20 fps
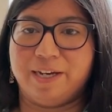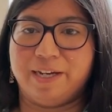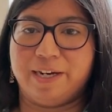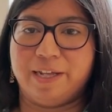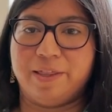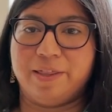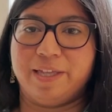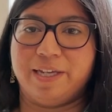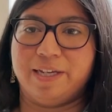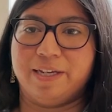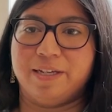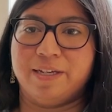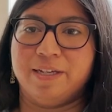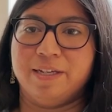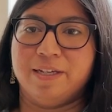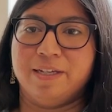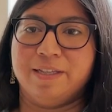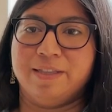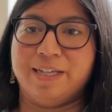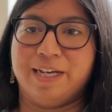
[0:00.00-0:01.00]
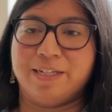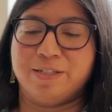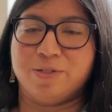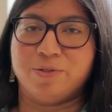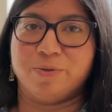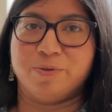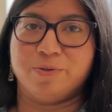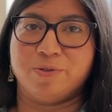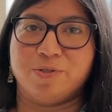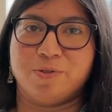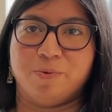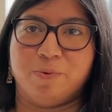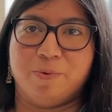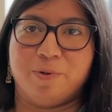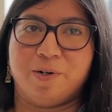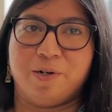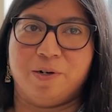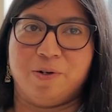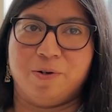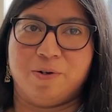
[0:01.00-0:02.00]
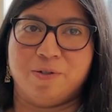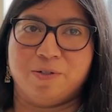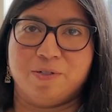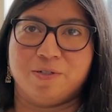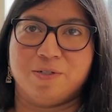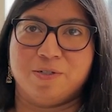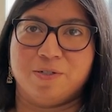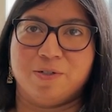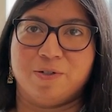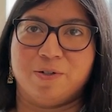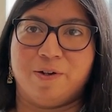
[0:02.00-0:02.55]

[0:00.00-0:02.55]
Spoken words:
And I think that's also where a lot,